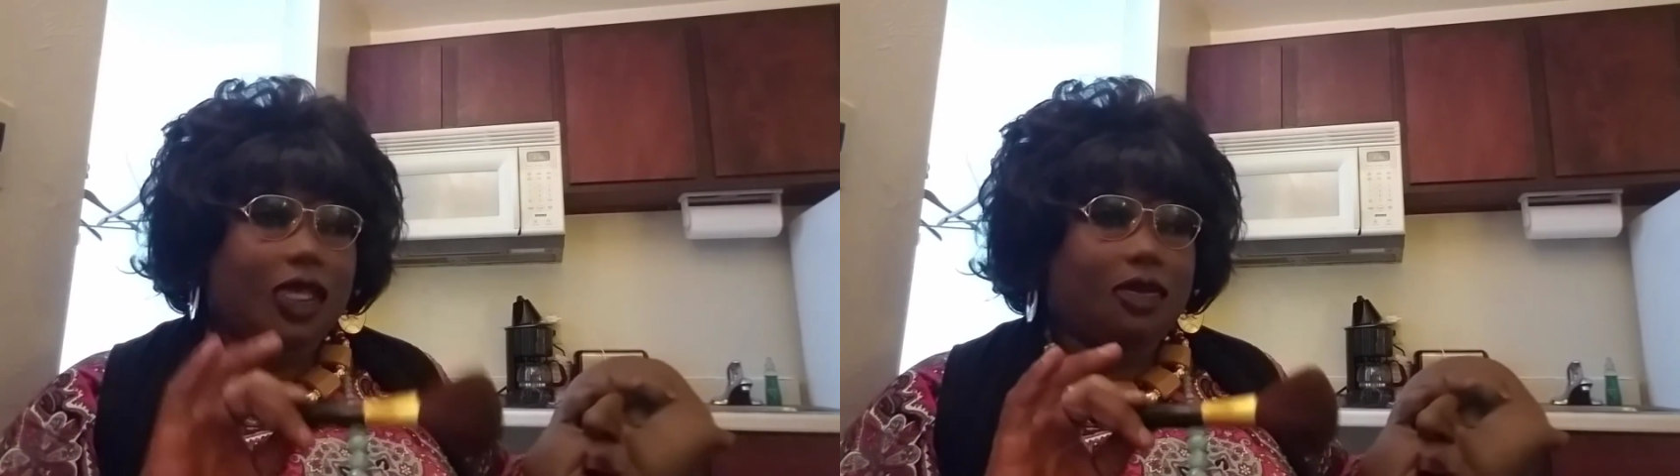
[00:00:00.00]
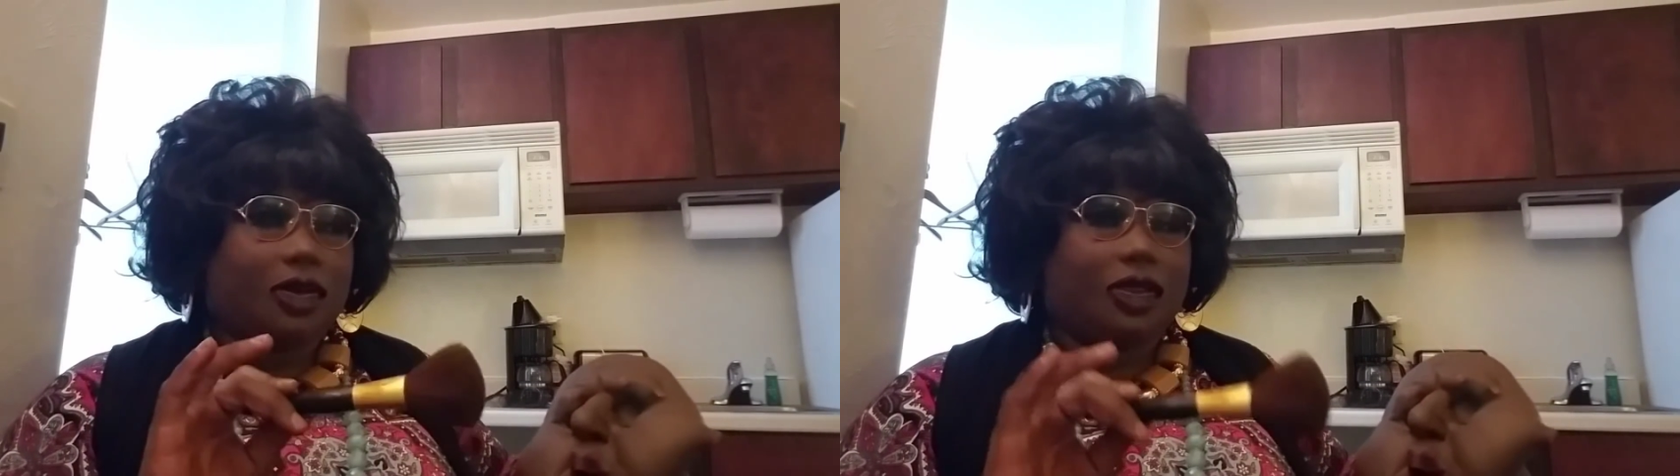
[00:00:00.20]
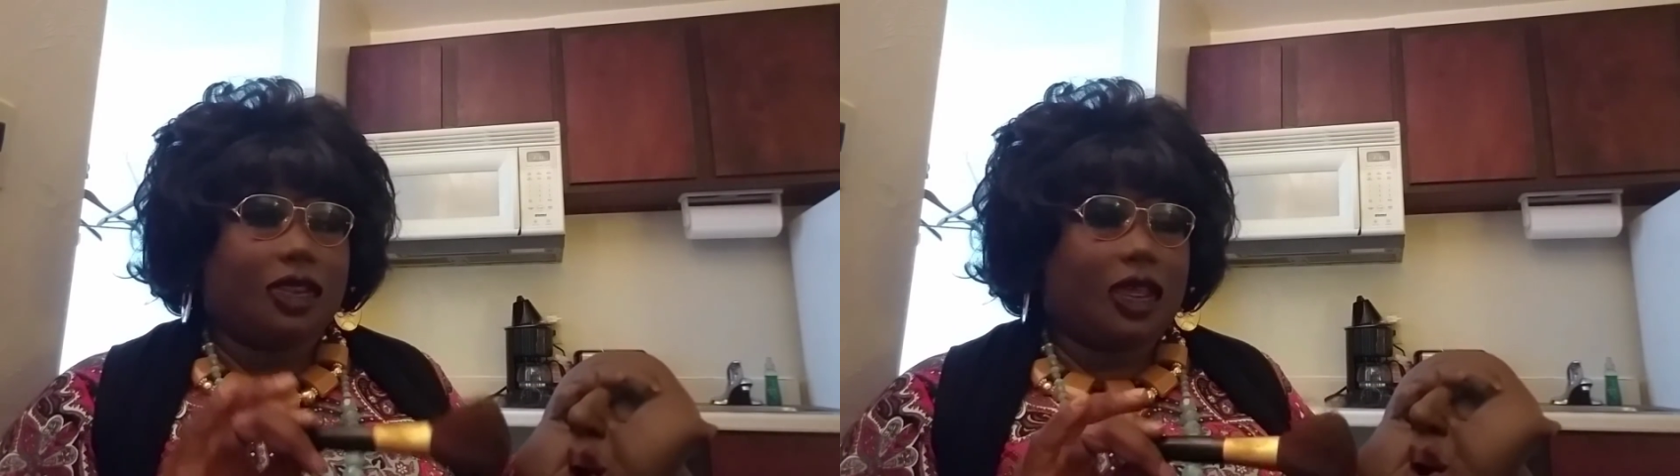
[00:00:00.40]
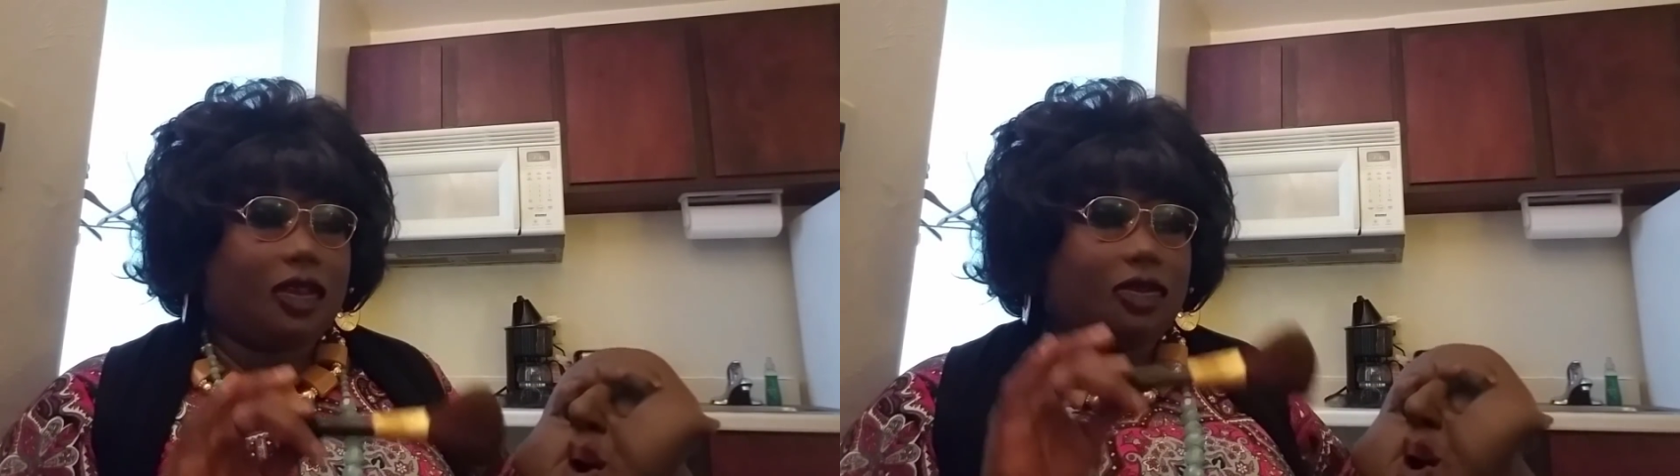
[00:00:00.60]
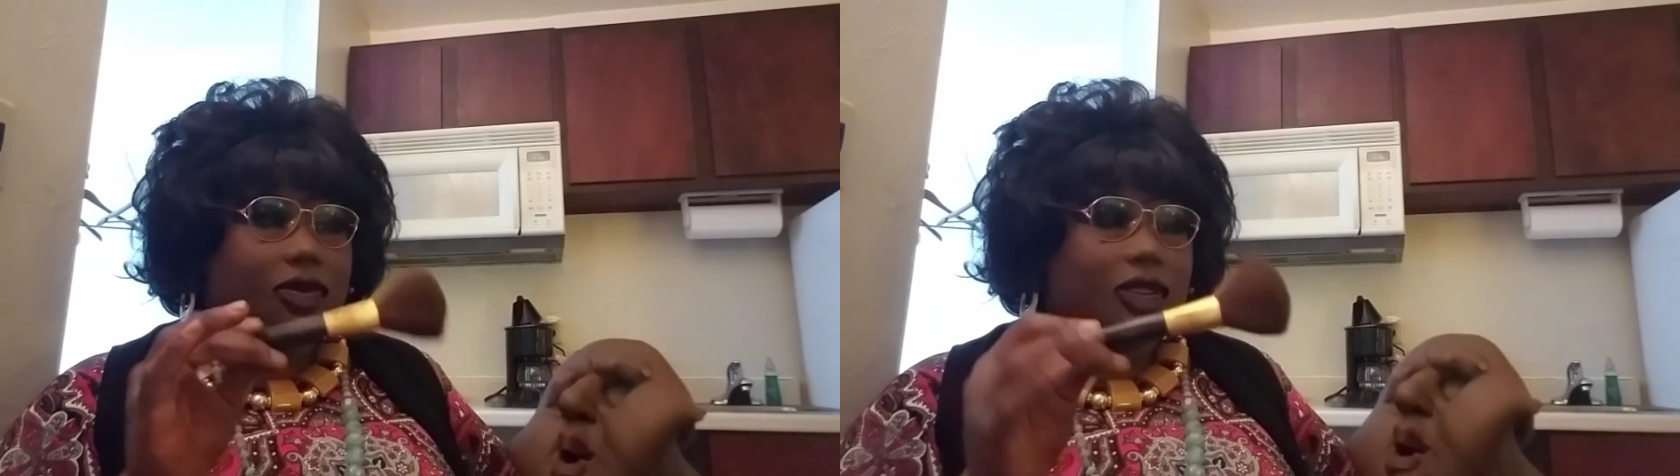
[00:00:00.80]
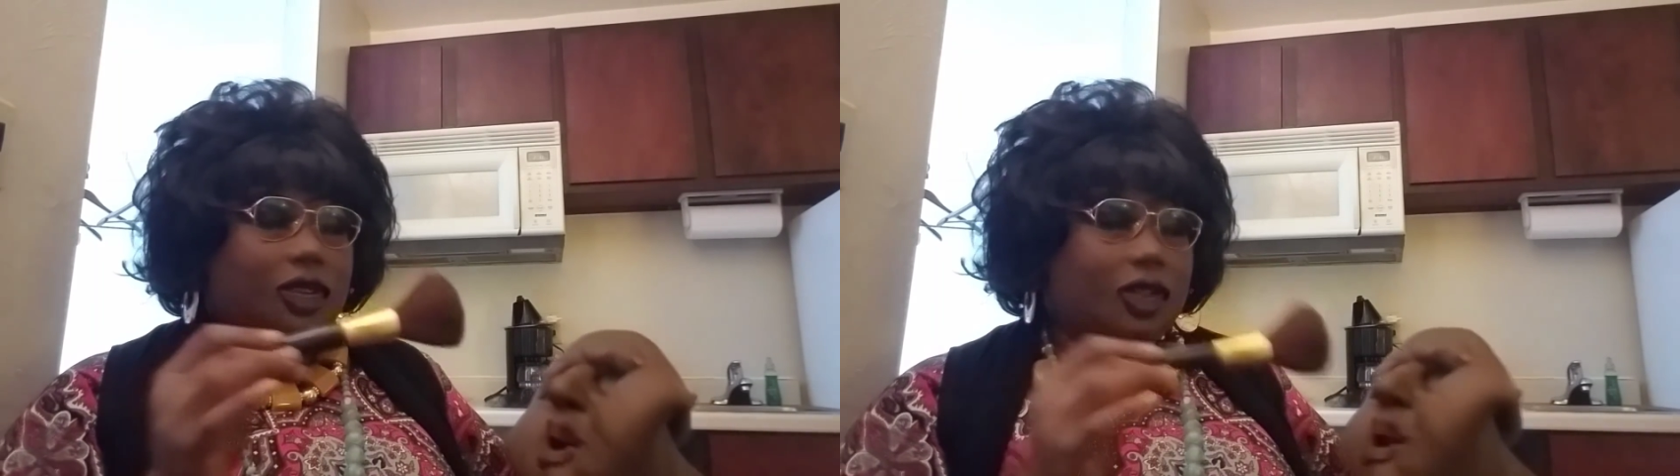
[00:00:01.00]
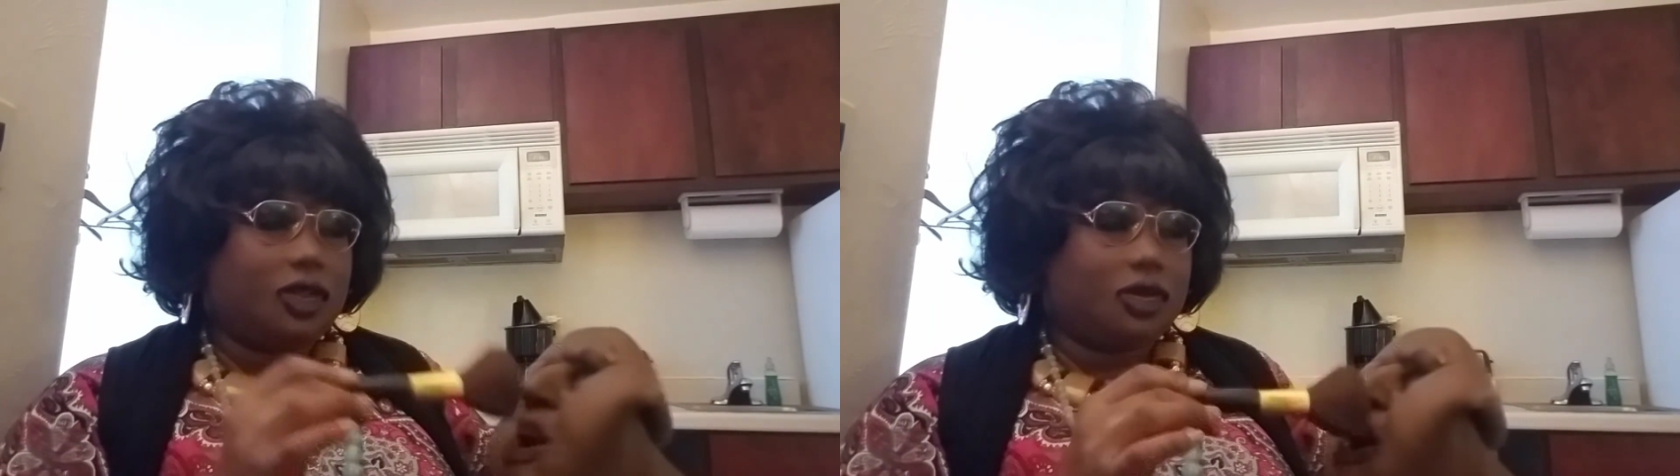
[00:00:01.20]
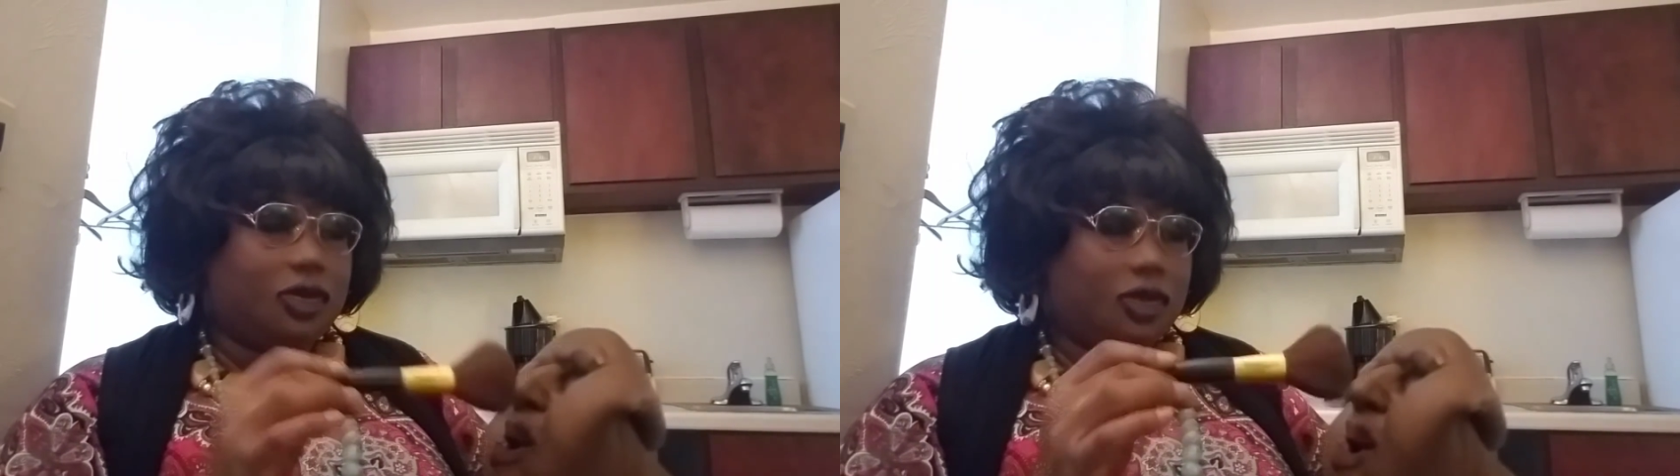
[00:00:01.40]
type of thing when it
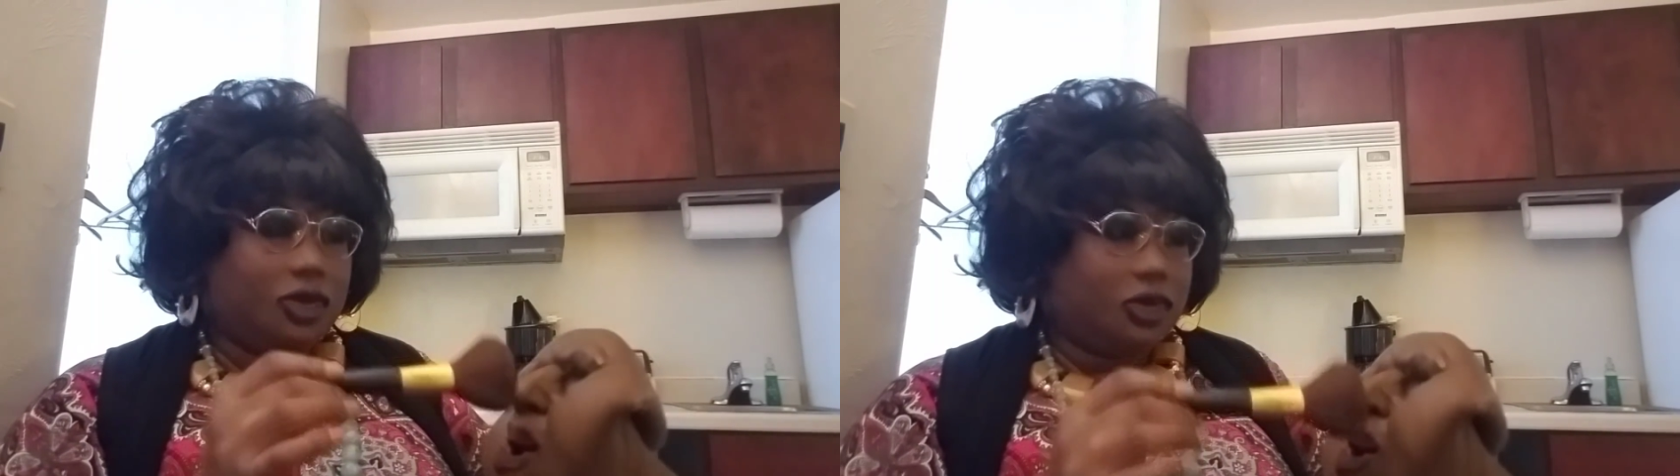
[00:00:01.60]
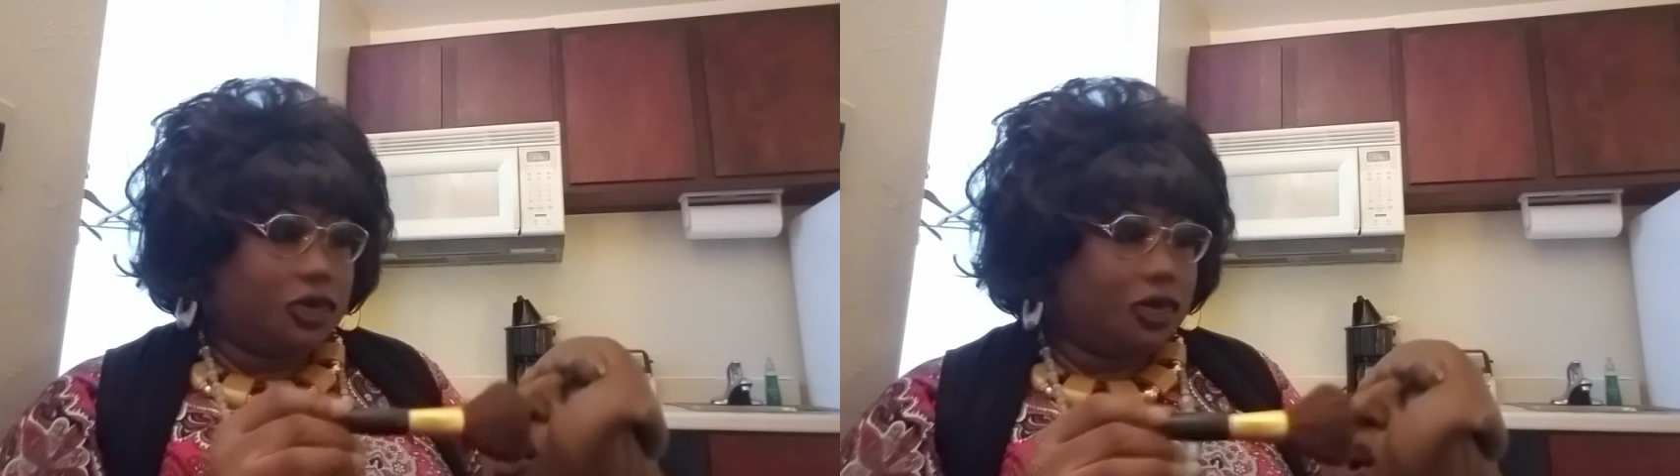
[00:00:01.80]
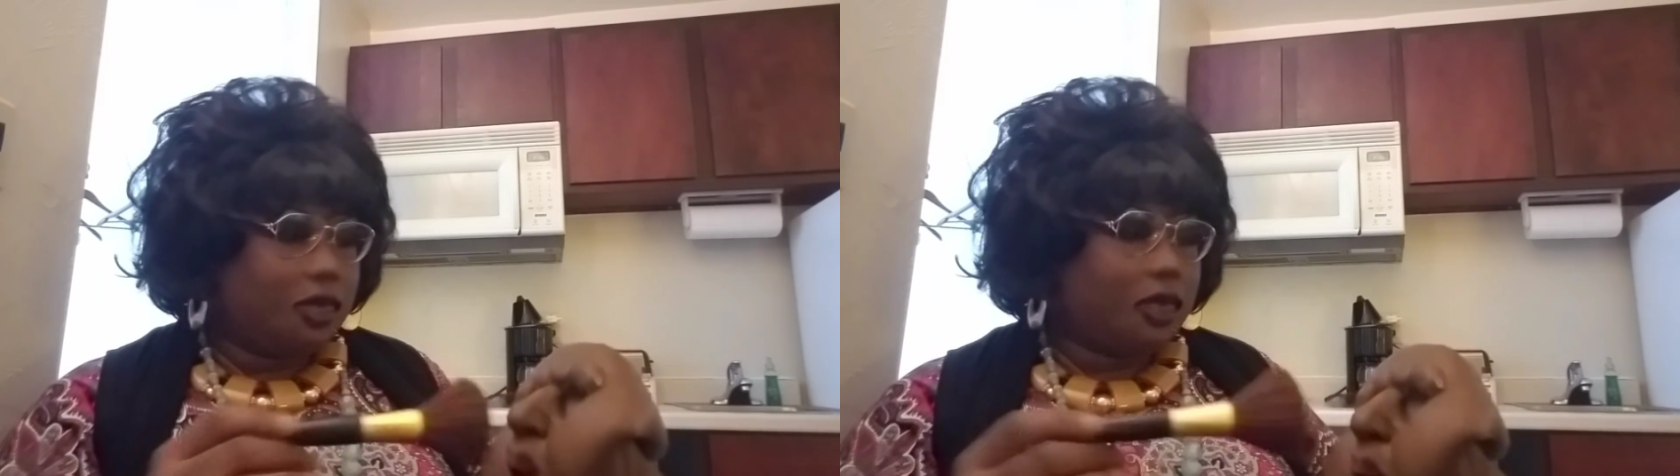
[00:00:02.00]
comes to